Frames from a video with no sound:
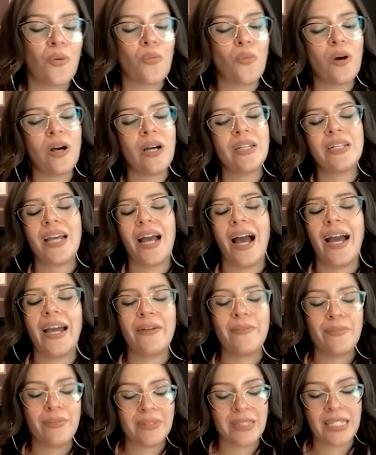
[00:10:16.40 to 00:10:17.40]
One,
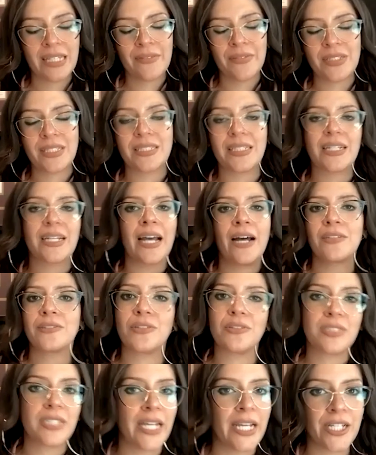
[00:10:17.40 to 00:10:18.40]
I believe it's the
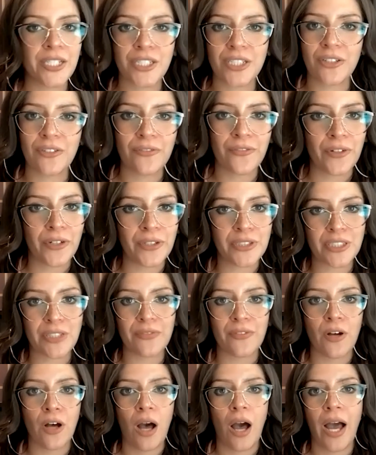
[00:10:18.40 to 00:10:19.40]
consultation, first
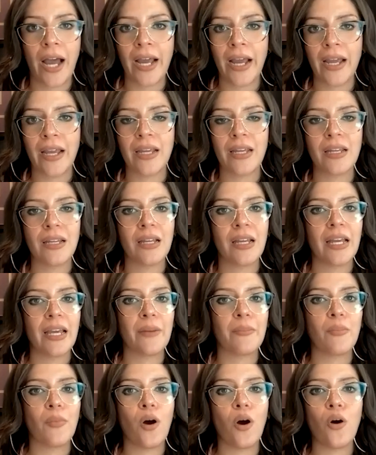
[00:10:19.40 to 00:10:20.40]
of all. I
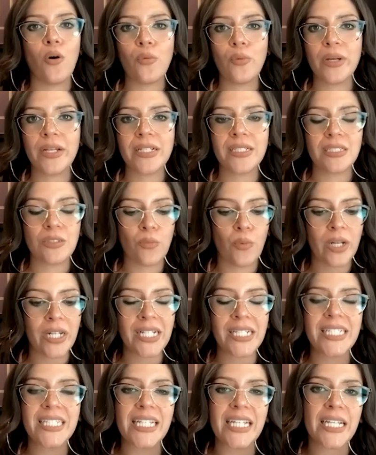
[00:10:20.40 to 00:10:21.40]
am always
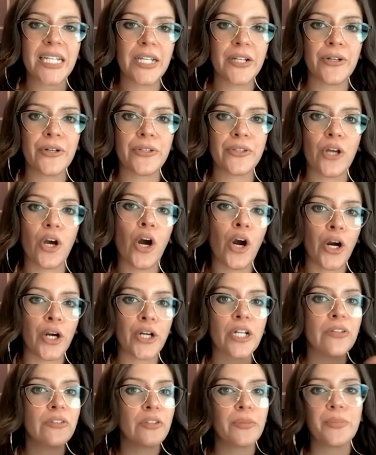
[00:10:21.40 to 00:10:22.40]
wanting to hear the
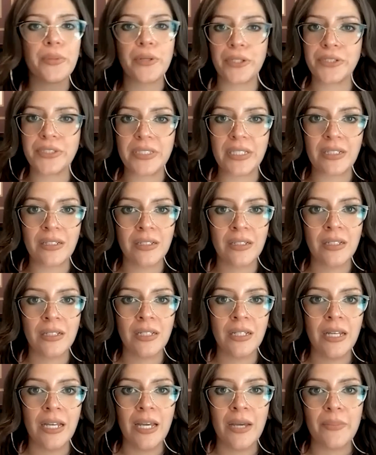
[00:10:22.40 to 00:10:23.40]
heart of the person
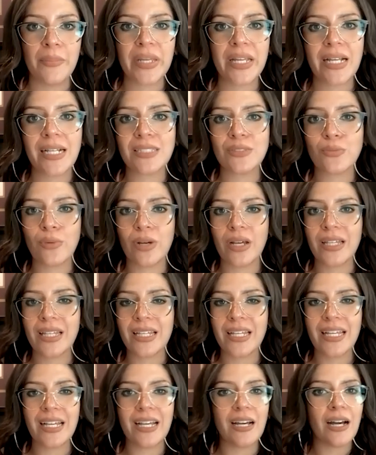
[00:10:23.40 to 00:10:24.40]
mm. because
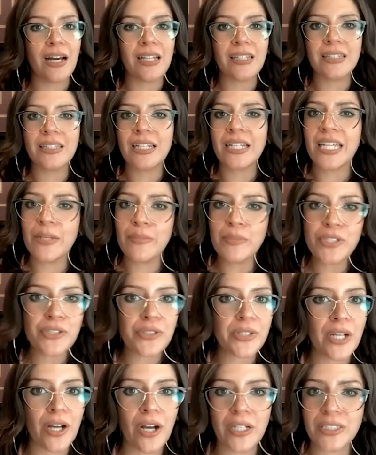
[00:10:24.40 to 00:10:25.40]
uh, uh, the
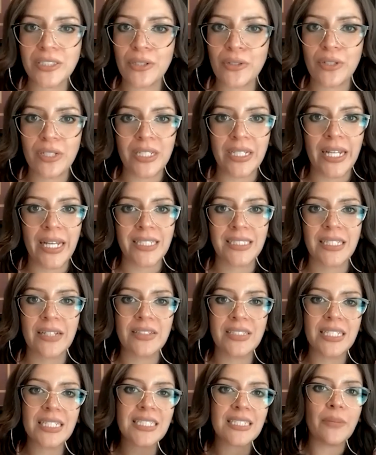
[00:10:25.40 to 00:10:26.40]
chemistry also connects.
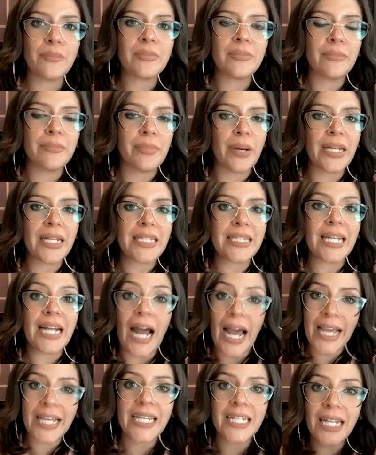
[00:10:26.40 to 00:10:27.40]
Is this somebody
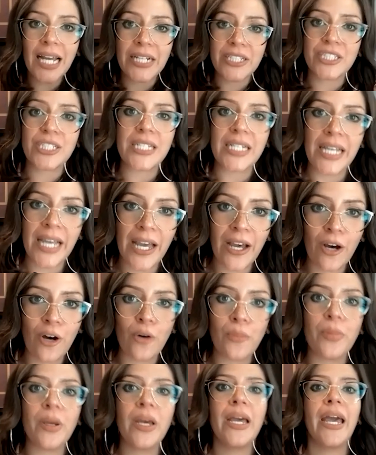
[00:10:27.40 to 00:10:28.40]
that I can actually
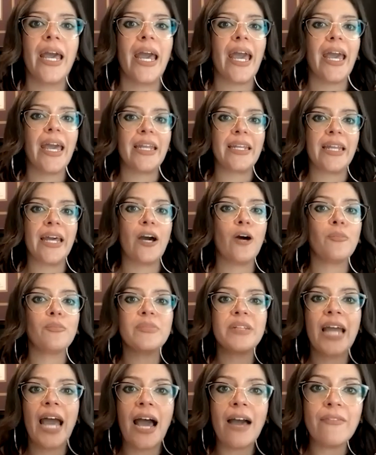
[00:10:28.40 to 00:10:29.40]
help and help
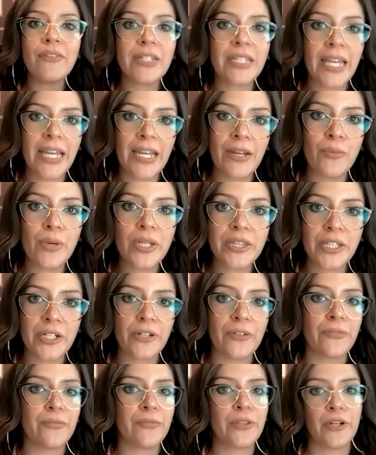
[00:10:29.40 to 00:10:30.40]
navigate with
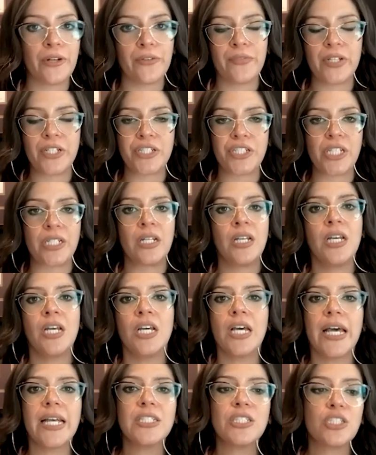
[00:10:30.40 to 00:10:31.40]
their, their vision?
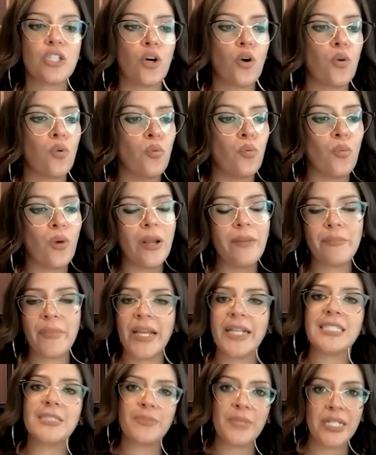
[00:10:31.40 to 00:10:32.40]
And so, what
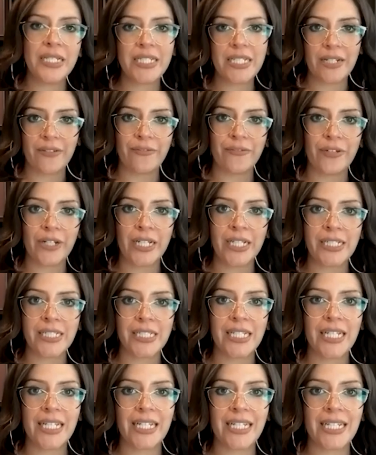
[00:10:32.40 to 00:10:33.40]
makes me
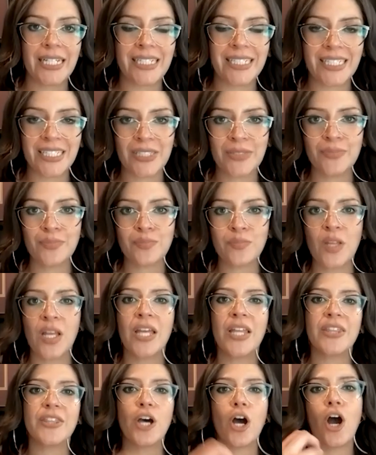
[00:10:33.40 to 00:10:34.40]
different is
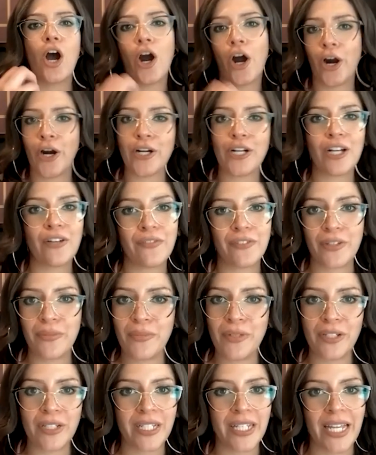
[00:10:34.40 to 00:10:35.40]
the heart of
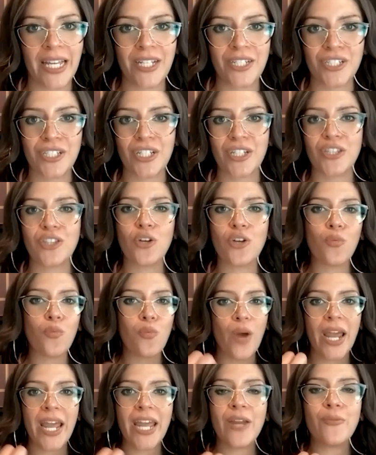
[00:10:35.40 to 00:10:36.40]
communication, the
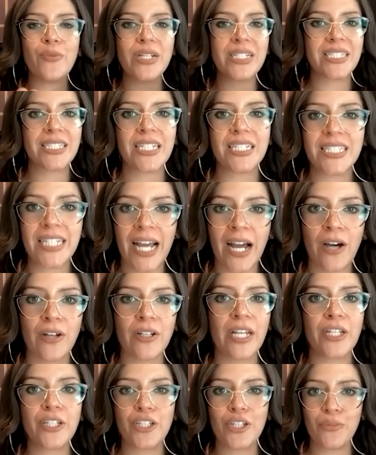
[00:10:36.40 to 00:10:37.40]
way we sit
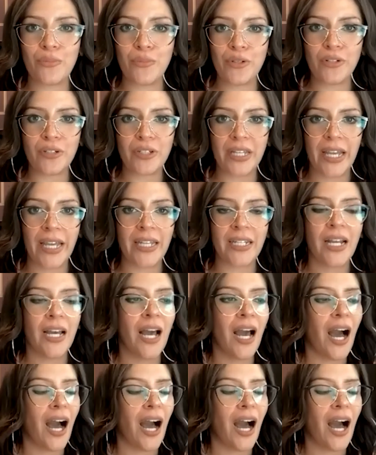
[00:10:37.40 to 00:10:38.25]
down and communicate.